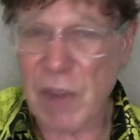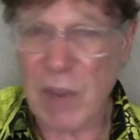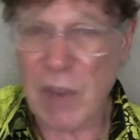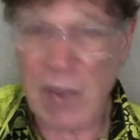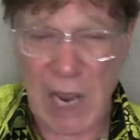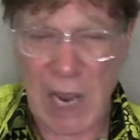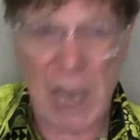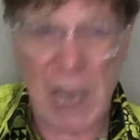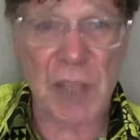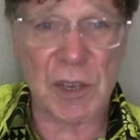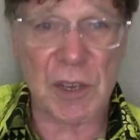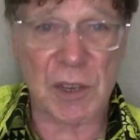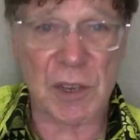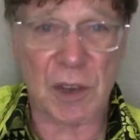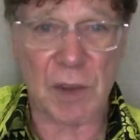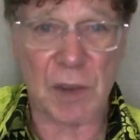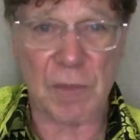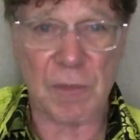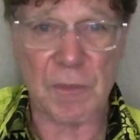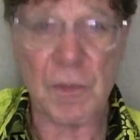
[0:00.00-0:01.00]
the 8th
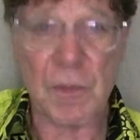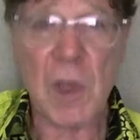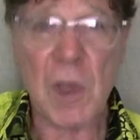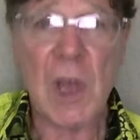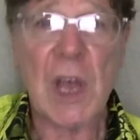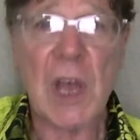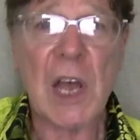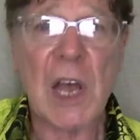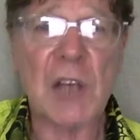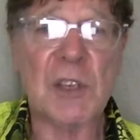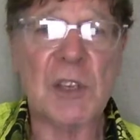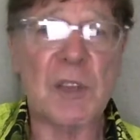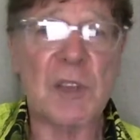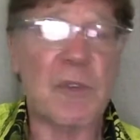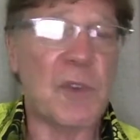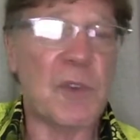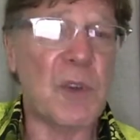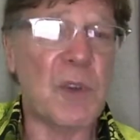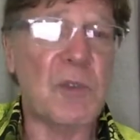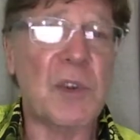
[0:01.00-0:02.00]
son, as the
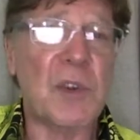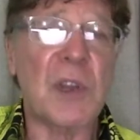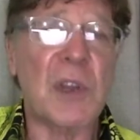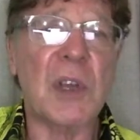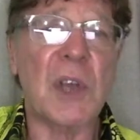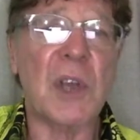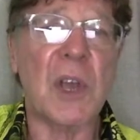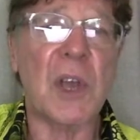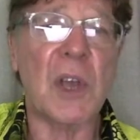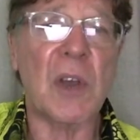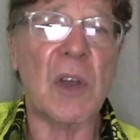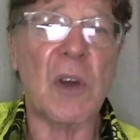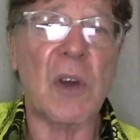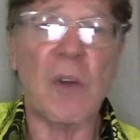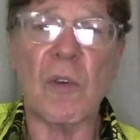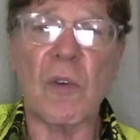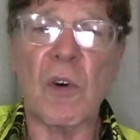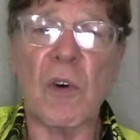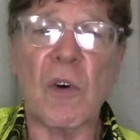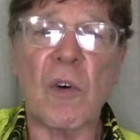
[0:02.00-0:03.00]
future king
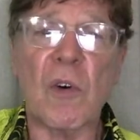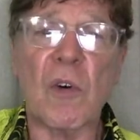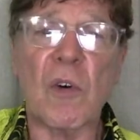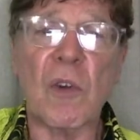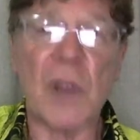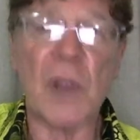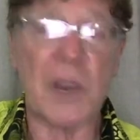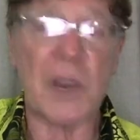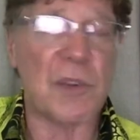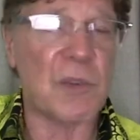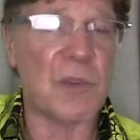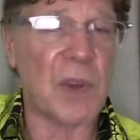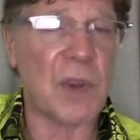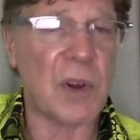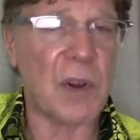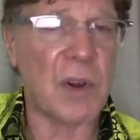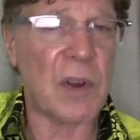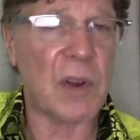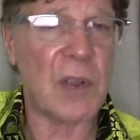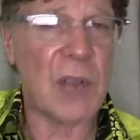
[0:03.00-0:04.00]
over all
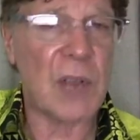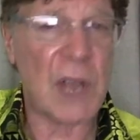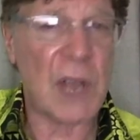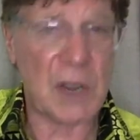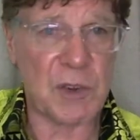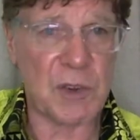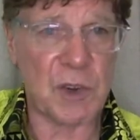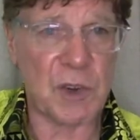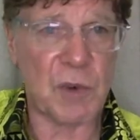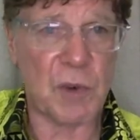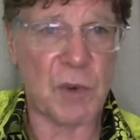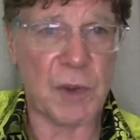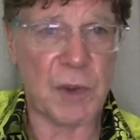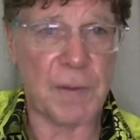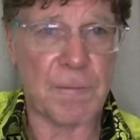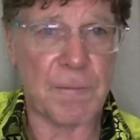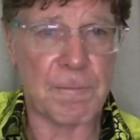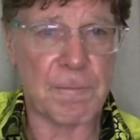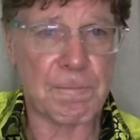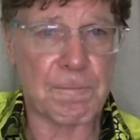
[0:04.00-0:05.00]
Israel and Judah.
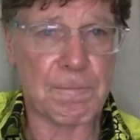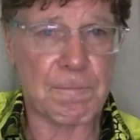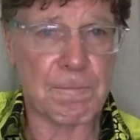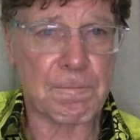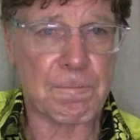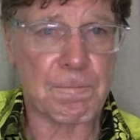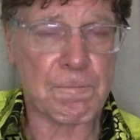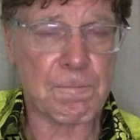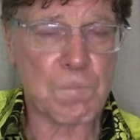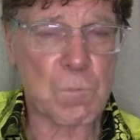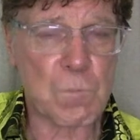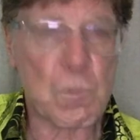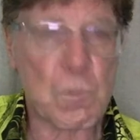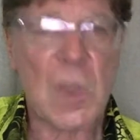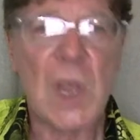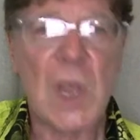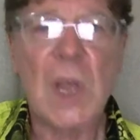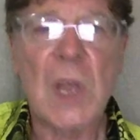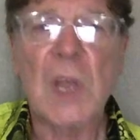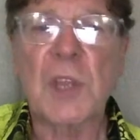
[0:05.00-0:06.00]

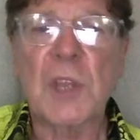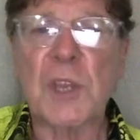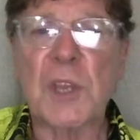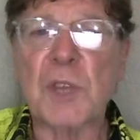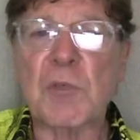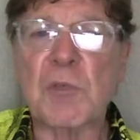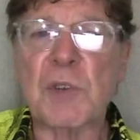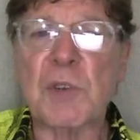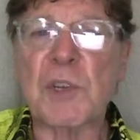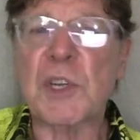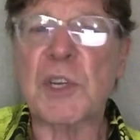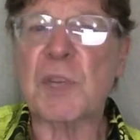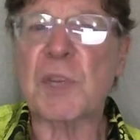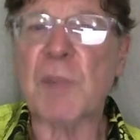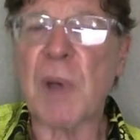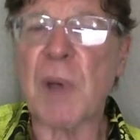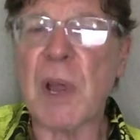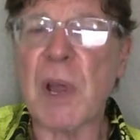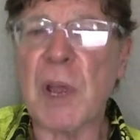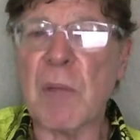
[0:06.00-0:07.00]
This was
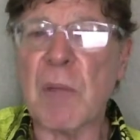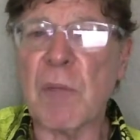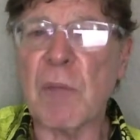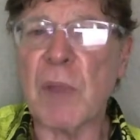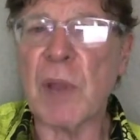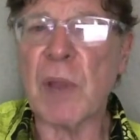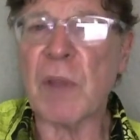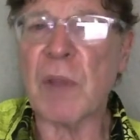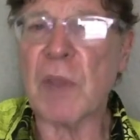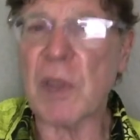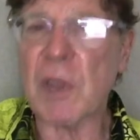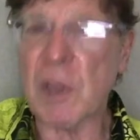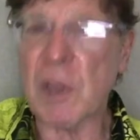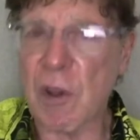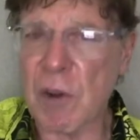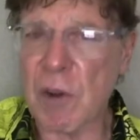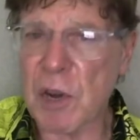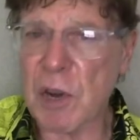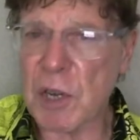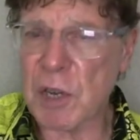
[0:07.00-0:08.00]
despite him being the
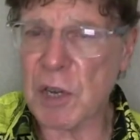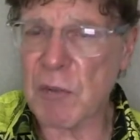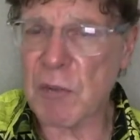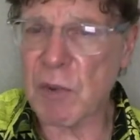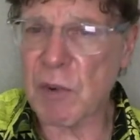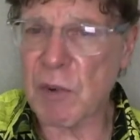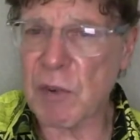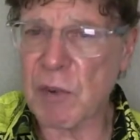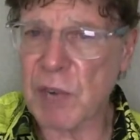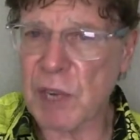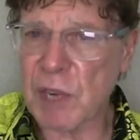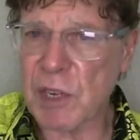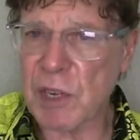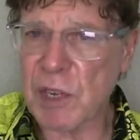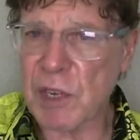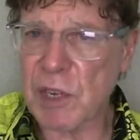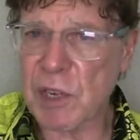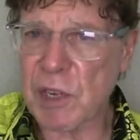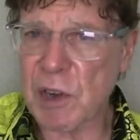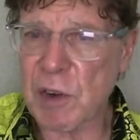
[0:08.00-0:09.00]
youngest of all
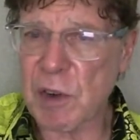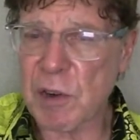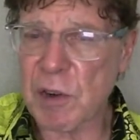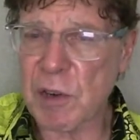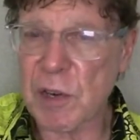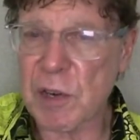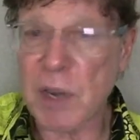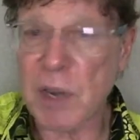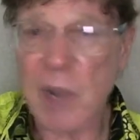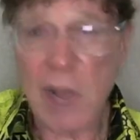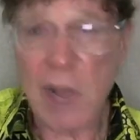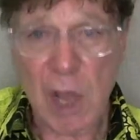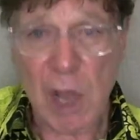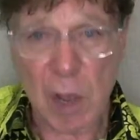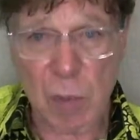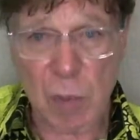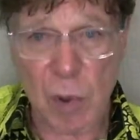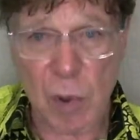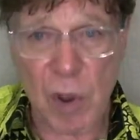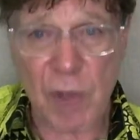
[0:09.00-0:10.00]
Jesse's sons,
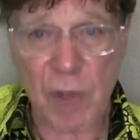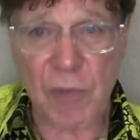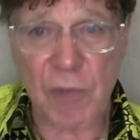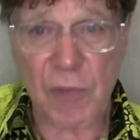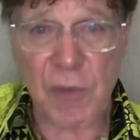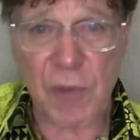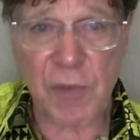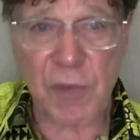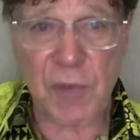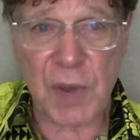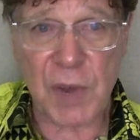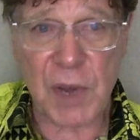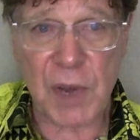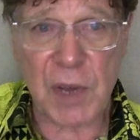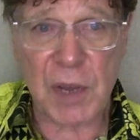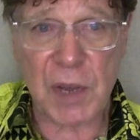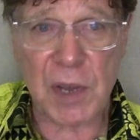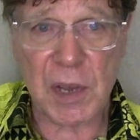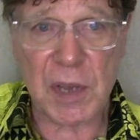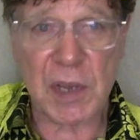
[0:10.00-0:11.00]
a boy of
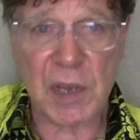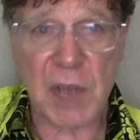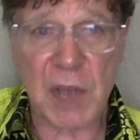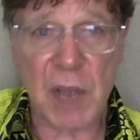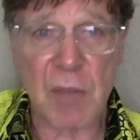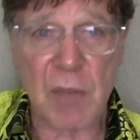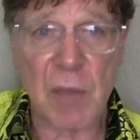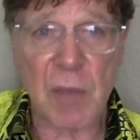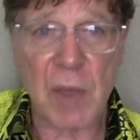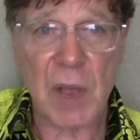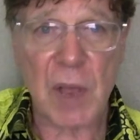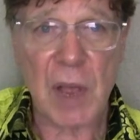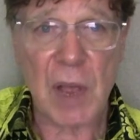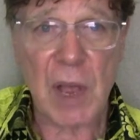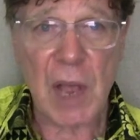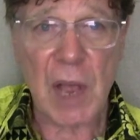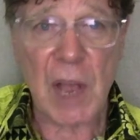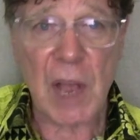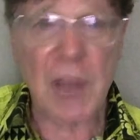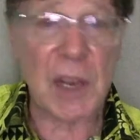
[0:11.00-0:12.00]
15 at the time,
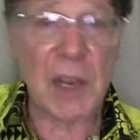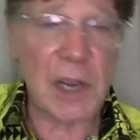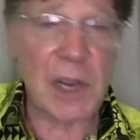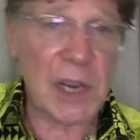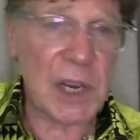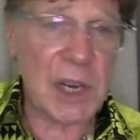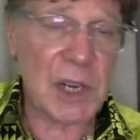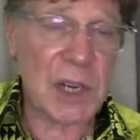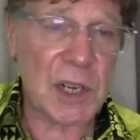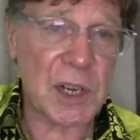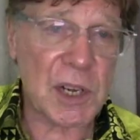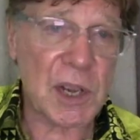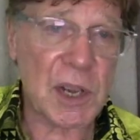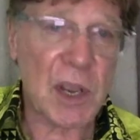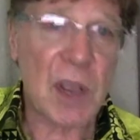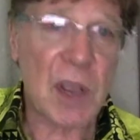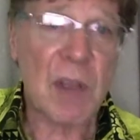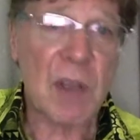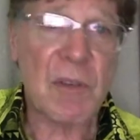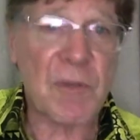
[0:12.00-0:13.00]
and the least
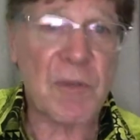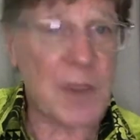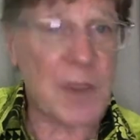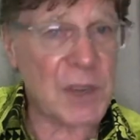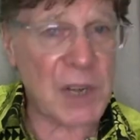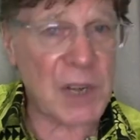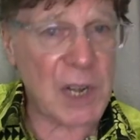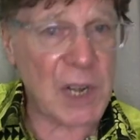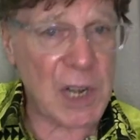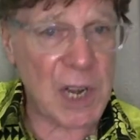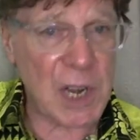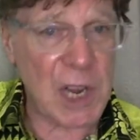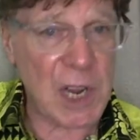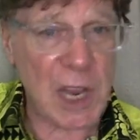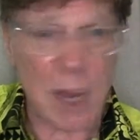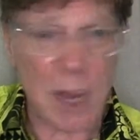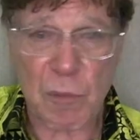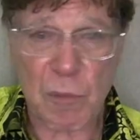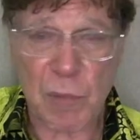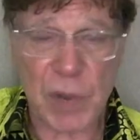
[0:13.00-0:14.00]

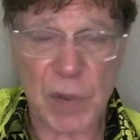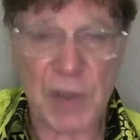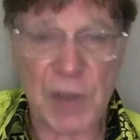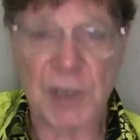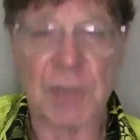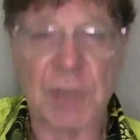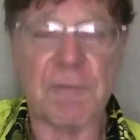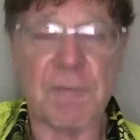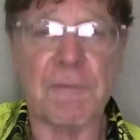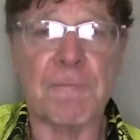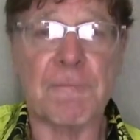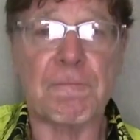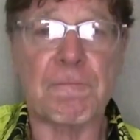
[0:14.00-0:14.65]
physically impressive.